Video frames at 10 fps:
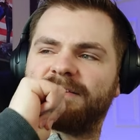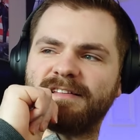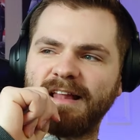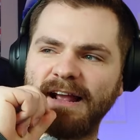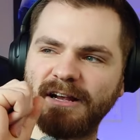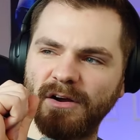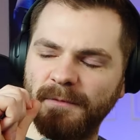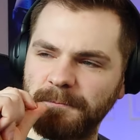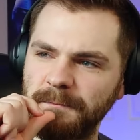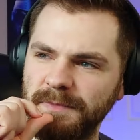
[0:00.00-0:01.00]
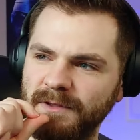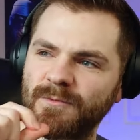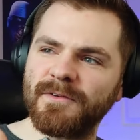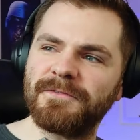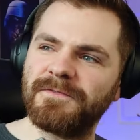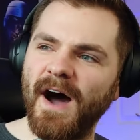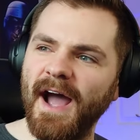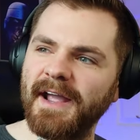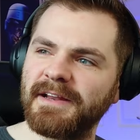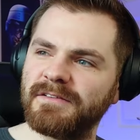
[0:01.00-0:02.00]
is like
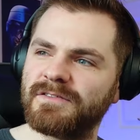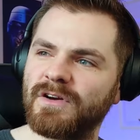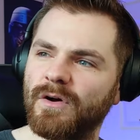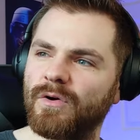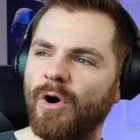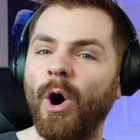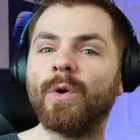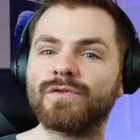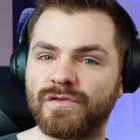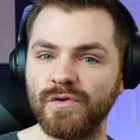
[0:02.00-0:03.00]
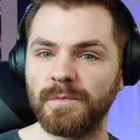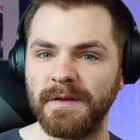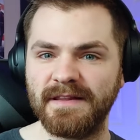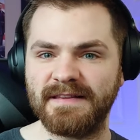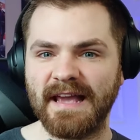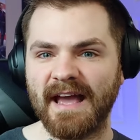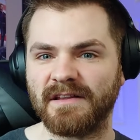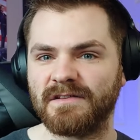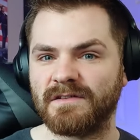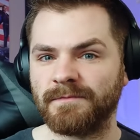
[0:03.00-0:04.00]
refined old school
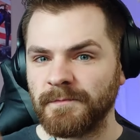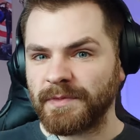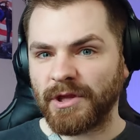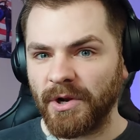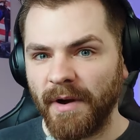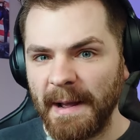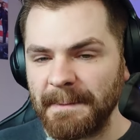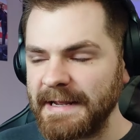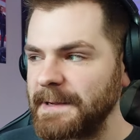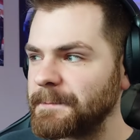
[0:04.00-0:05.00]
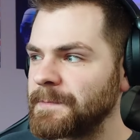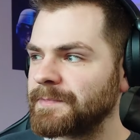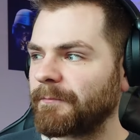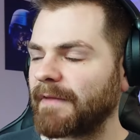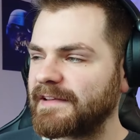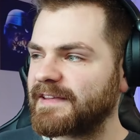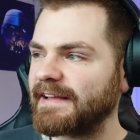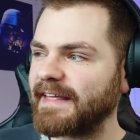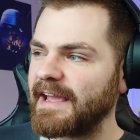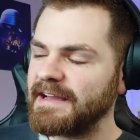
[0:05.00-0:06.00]
BTS. You know what I mean? It's
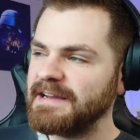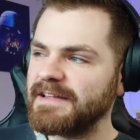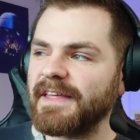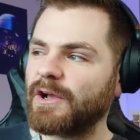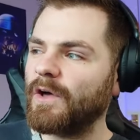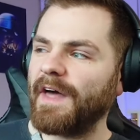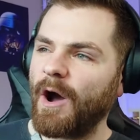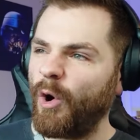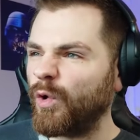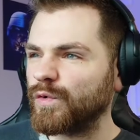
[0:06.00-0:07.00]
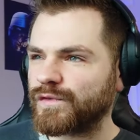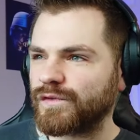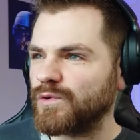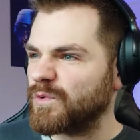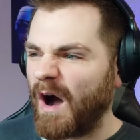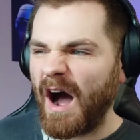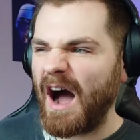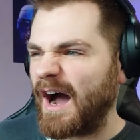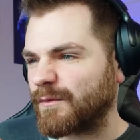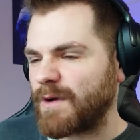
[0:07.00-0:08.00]
like they got that old school
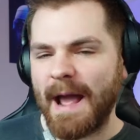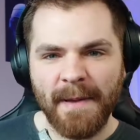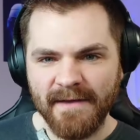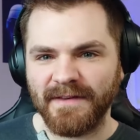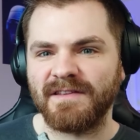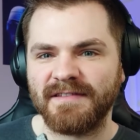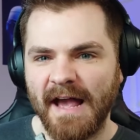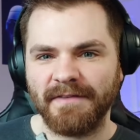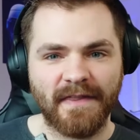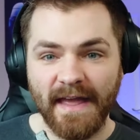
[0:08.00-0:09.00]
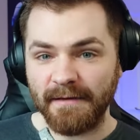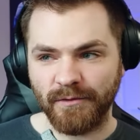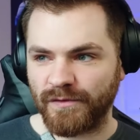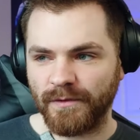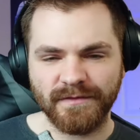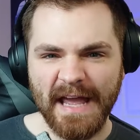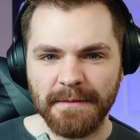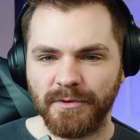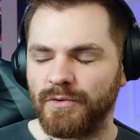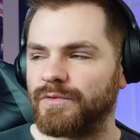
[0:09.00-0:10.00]
hard rap heavy sound that they were sort of
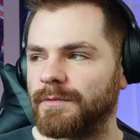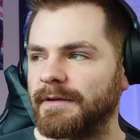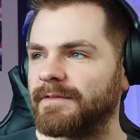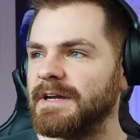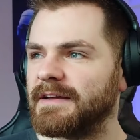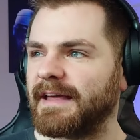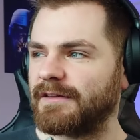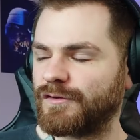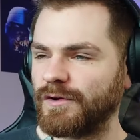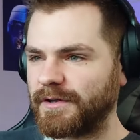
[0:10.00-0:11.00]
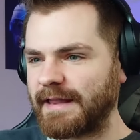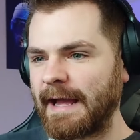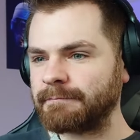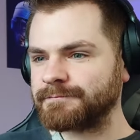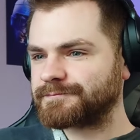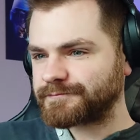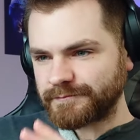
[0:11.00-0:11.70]
debuted with. They took that